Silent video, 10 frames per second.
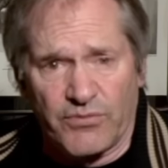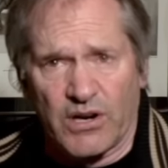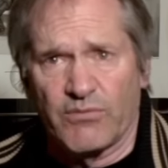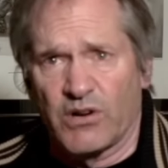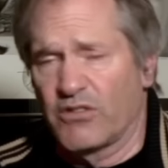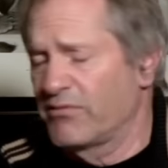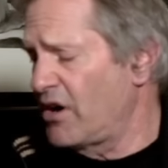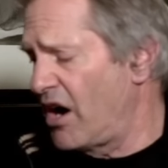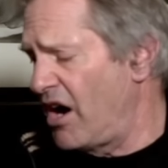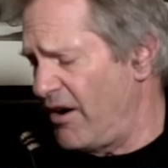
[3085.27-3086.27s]
We're
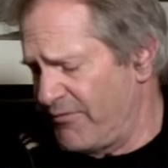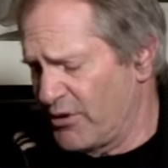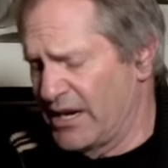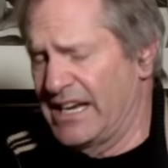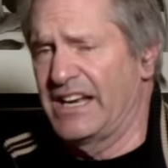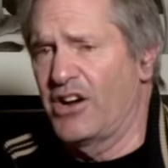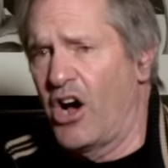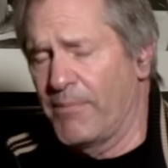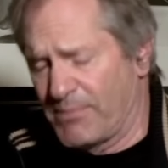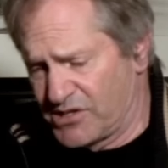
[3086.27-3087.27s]
offering an
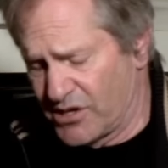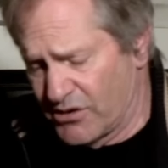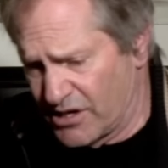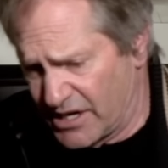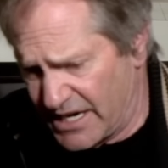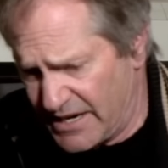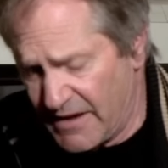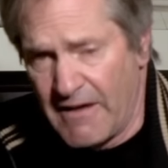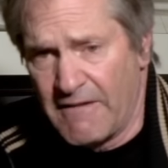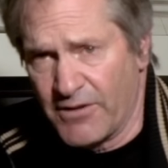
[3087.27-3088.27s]
opportunity
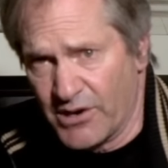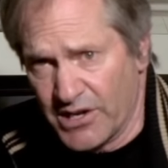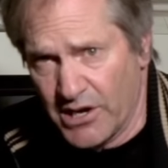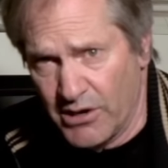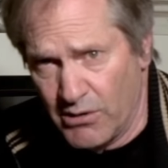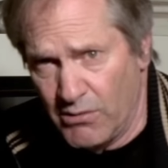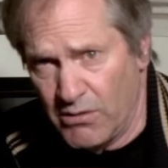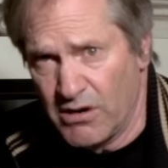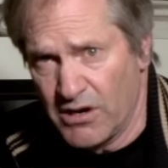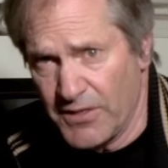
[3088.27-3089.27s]
for
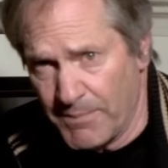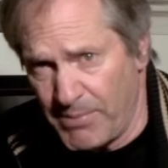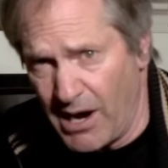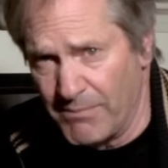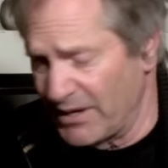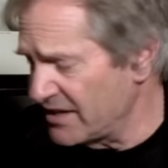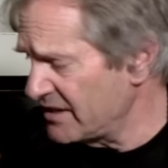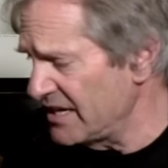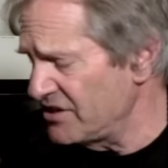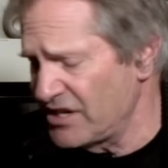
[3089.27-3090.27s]
you, the
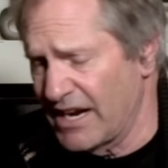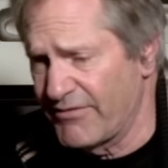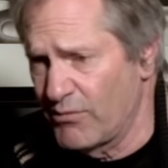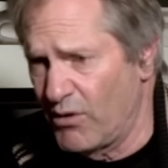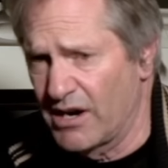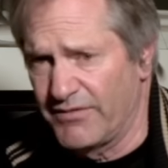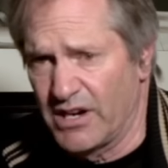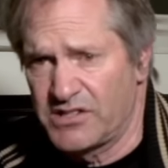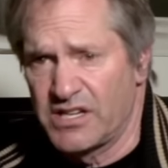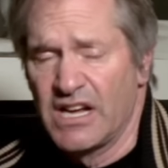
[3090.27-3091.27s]
public, each and every one of
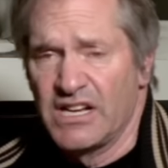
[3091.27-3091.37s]
us,